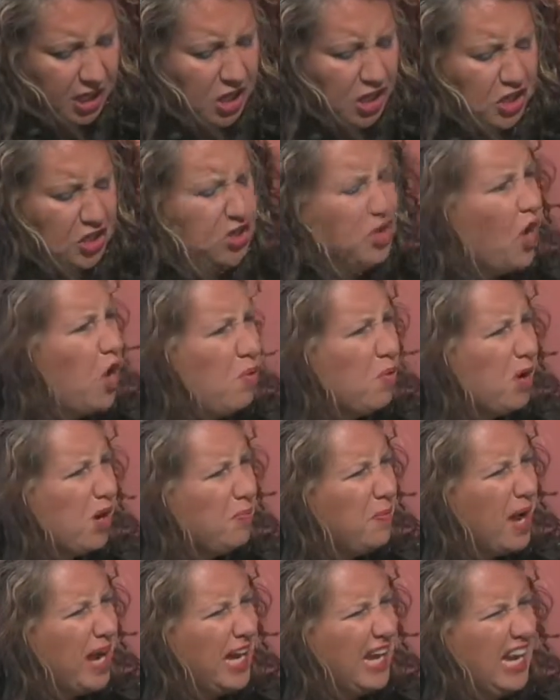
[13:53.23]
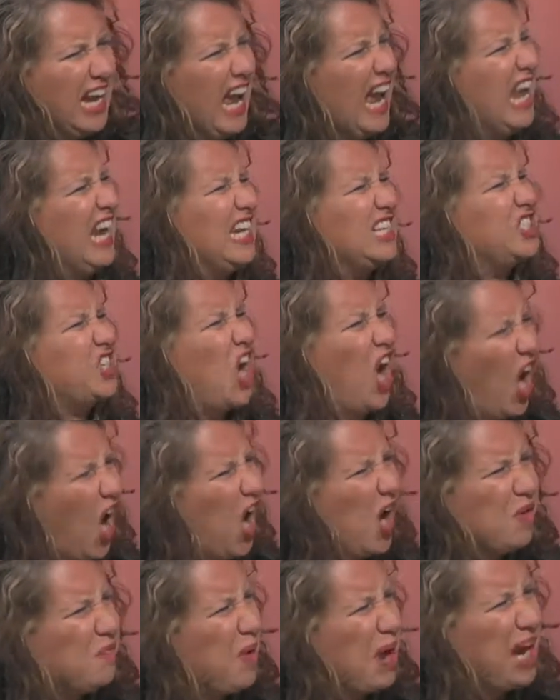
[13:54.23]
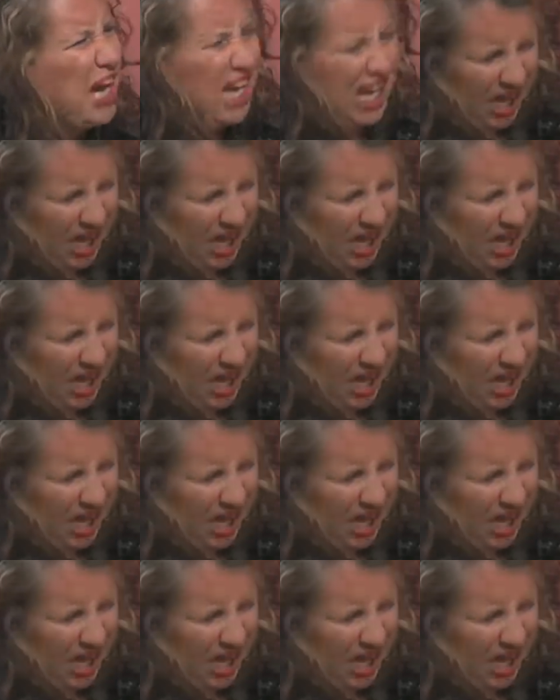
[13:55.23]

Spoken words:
no more money, and it's our money,